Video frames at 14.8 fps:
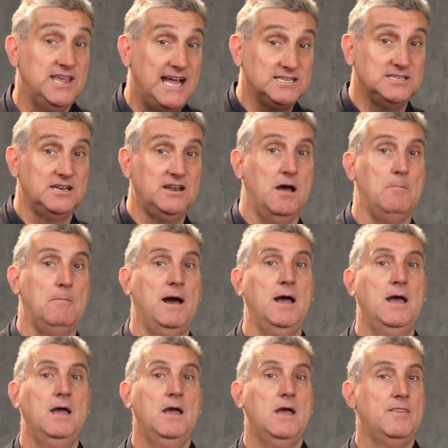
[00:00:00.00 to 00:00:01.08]
that's the
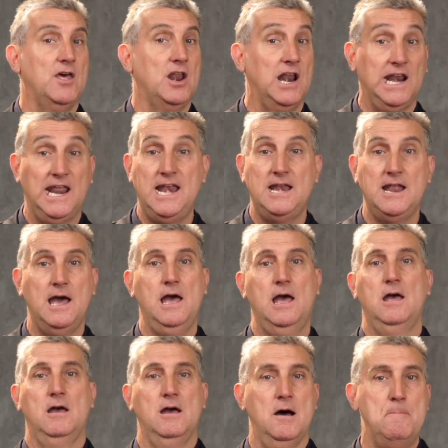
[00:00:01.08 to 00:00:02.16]
number that a lender,
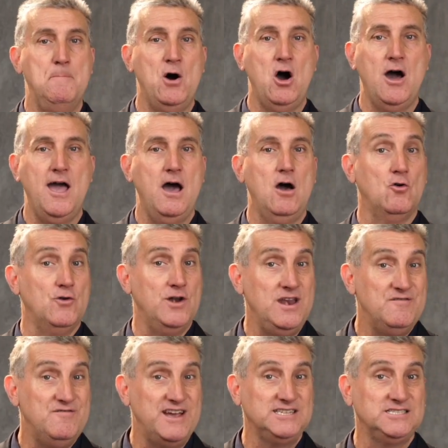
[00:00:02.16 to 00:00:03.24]
a buyer, or an
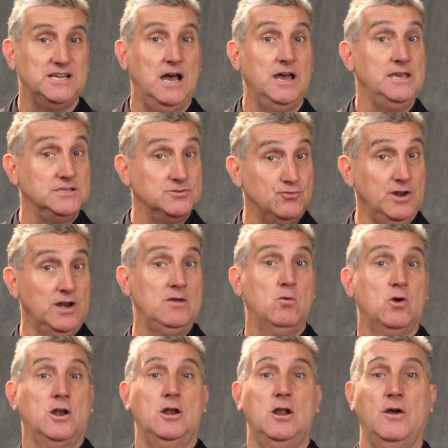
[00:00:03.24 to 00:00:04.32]
investor is really
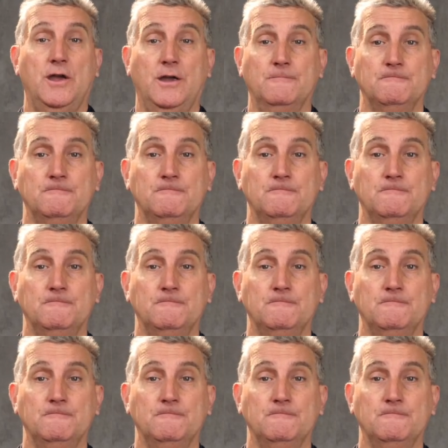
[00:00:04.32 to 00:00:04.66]
want to know.